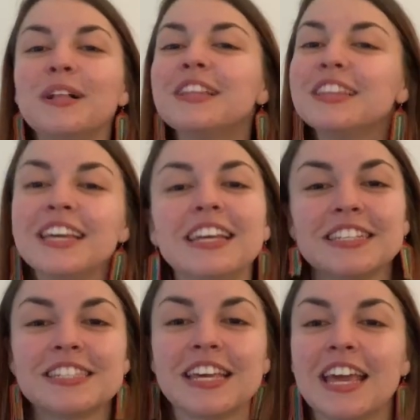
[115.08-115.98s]

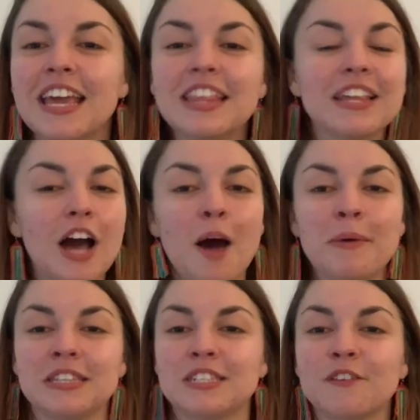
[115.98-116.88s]
Please, in the
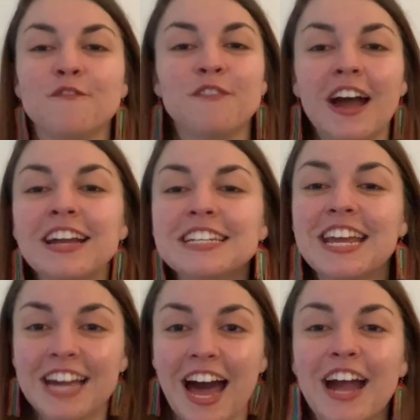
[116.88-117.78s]
comments, find
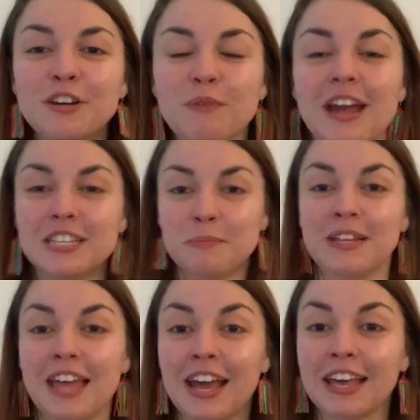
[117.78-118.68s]
a kind way to be
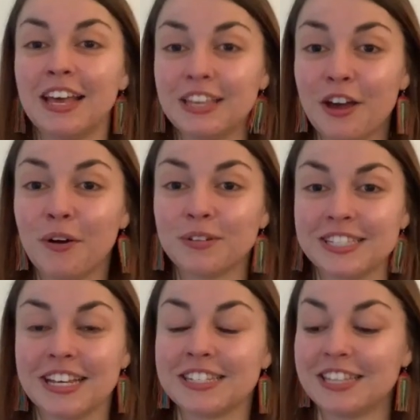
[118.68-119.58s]
like, yo,
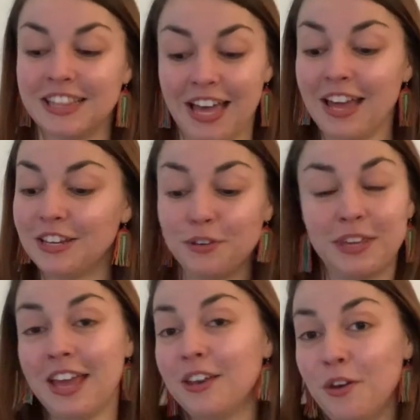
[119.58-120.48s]
sis, that you
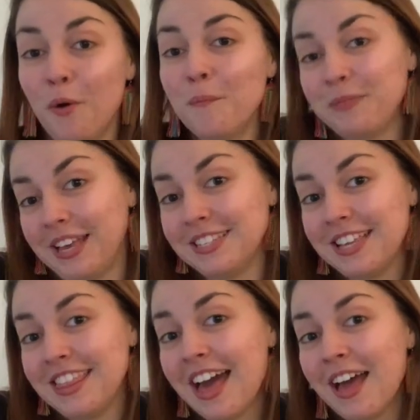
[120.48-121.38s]
can't, nope, can't
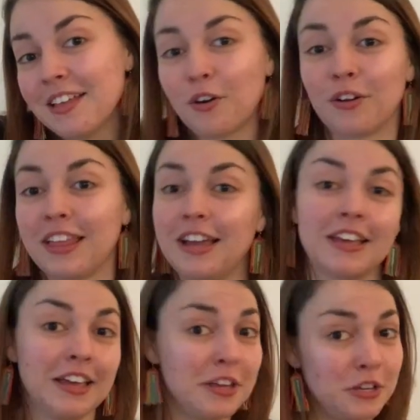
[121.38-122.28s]
say that. Or like,
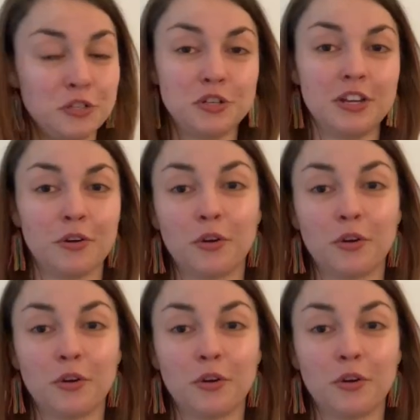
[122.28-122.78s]
shit,